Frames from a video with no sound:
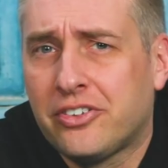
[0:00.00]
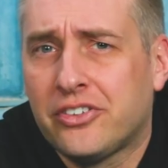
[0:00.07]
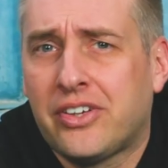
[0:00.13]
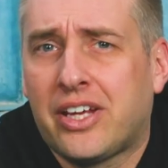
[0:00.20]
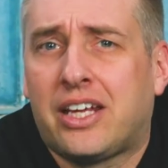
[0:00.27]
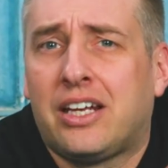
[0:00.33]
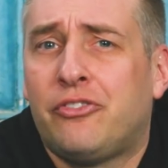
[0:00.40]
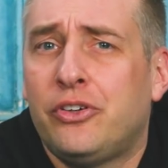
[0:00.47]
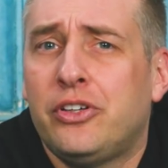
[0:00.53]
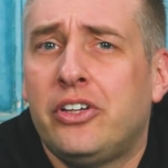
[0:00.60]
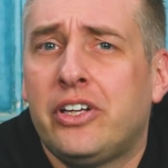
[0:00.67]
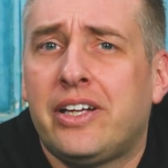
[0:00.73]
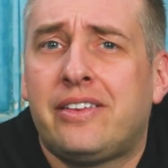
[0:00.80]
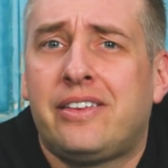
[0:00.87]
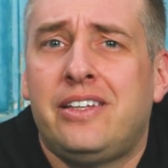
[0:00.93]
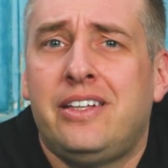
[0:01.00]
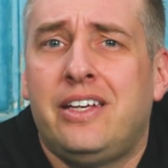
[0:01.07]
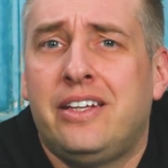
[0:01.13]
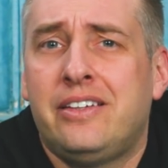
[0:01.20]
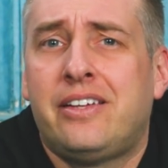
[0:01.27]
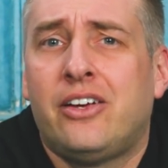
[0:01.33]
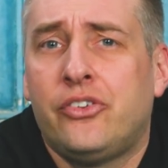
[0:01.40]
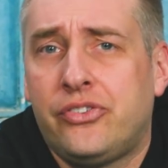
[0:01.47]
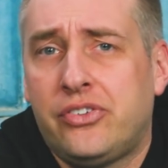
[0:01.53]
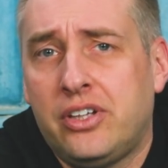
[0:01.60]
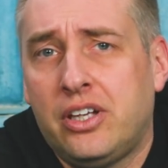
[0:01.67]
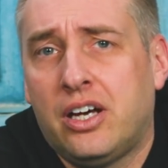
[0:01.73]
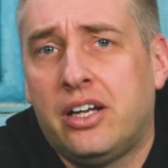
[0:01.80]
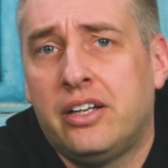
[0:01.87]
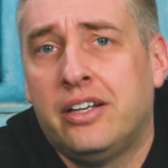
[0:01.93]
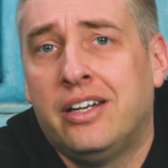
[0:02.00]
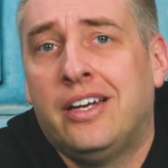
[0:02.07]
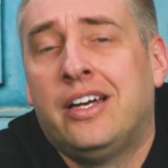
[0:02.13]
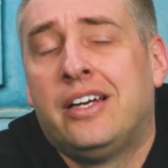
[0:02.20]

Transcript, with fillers: for a second, if we look at the Intel Xeon